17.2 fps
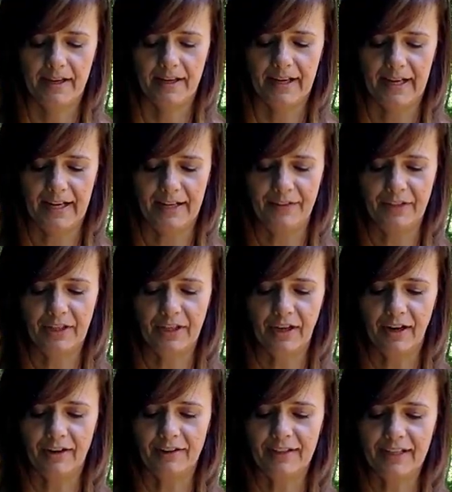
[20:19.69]
And the
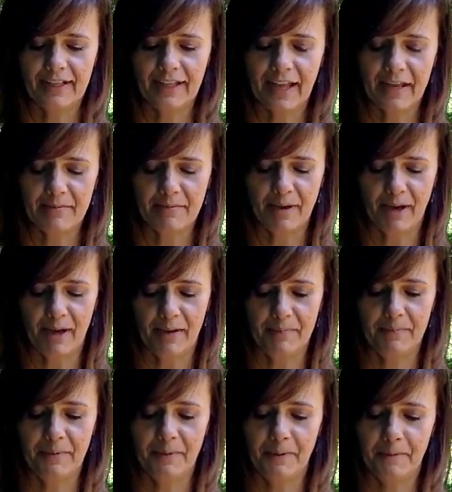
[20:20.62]
card that came up
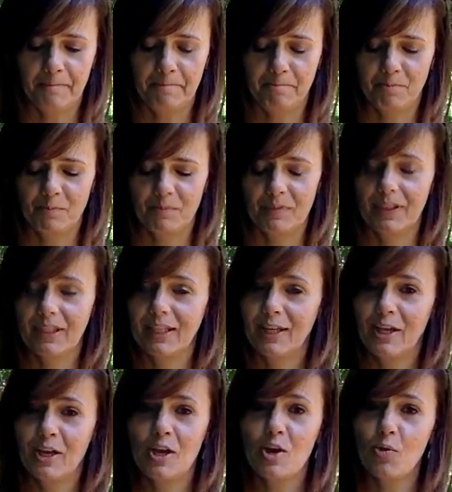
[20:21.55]

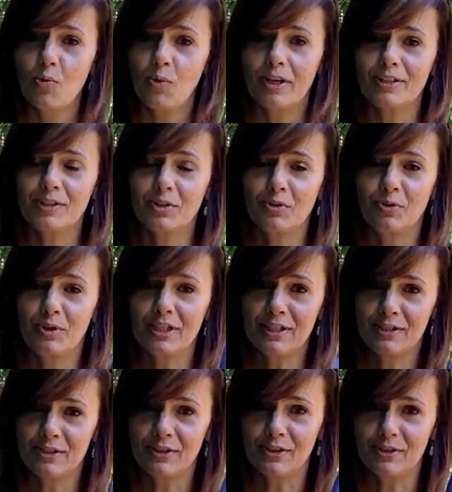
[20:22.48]
was
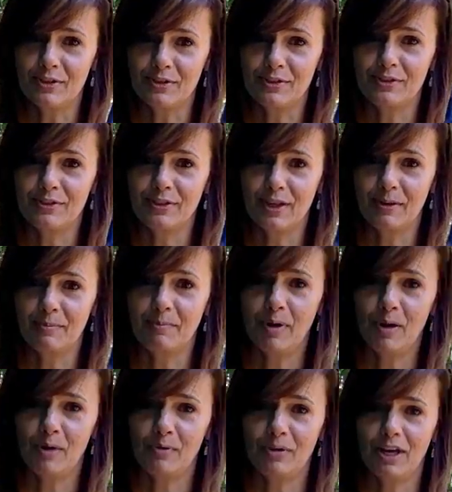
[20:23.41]
Crystals,
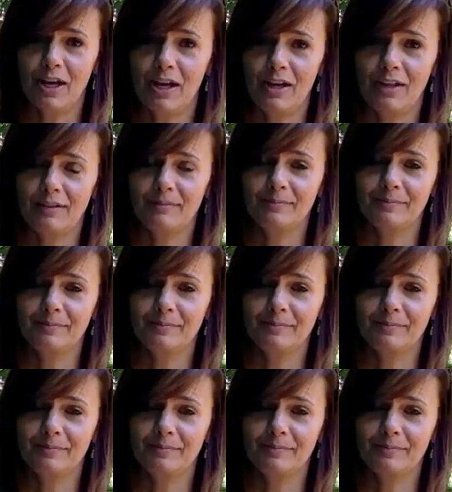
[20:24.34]
Epona.